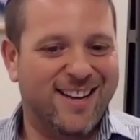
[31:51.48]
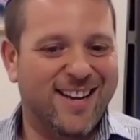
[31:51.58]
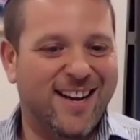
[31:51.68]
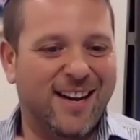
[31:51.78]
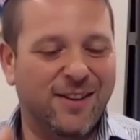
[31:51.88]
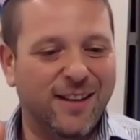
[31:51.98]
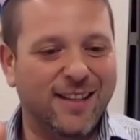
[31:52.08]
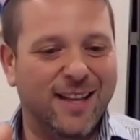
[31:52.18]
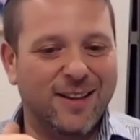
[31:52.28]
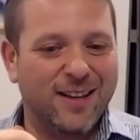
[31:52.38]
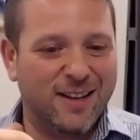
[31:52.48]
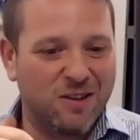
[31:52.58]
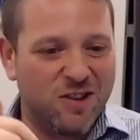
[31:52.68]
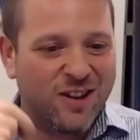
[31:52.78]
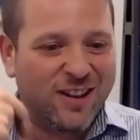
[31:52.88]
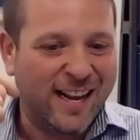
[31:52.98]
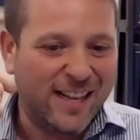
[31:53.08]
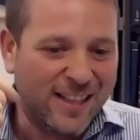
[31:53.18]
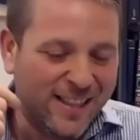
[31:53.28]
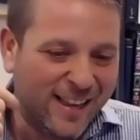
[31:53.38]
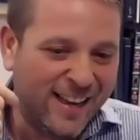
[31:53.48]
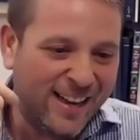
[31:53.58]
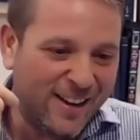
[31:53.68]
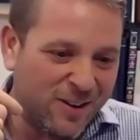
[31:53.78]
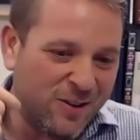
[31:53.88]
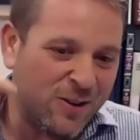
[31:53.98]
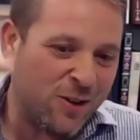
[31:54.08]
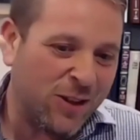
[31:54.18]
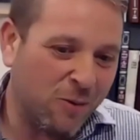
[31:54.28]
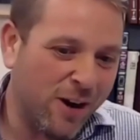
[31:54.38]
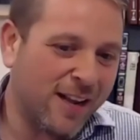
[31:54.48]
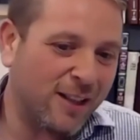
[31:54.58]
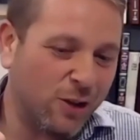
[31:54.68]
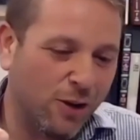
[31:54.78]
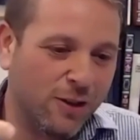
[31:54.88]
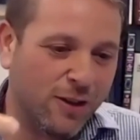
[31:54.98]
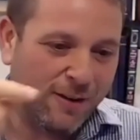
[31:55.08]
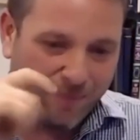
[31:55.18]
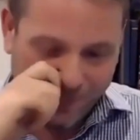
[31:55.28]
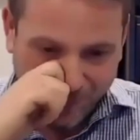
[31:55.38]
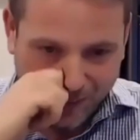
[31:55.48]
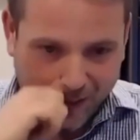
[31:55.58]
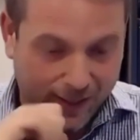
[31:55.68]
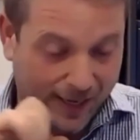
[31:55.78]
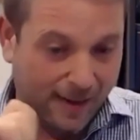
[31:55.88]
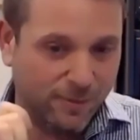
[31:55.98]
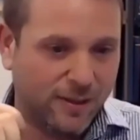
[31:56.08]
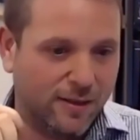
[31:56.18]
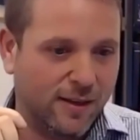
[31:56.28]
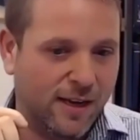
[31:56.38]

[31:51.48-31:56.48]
And I think that like the word katonti comes